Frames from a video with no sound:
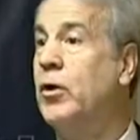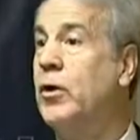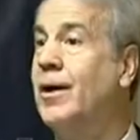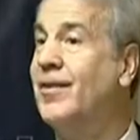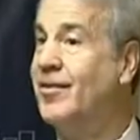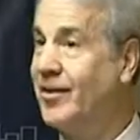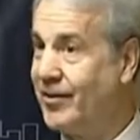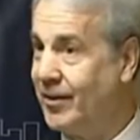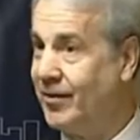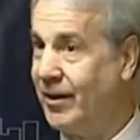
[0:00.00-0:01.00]

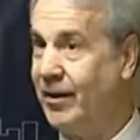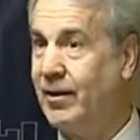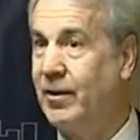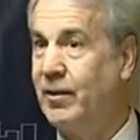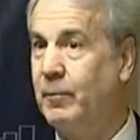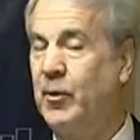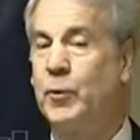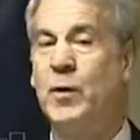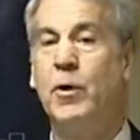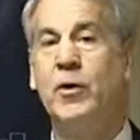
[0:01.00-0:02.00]
consistency
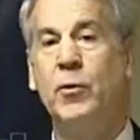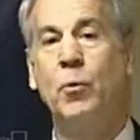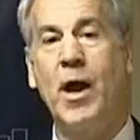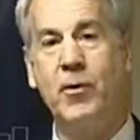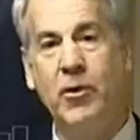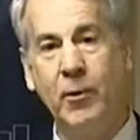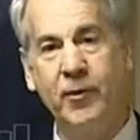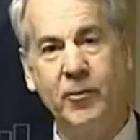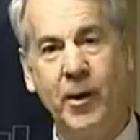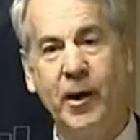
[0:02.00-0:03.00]
between what you write on your
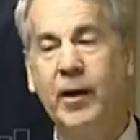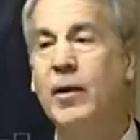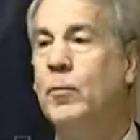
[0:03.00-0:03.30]
resume,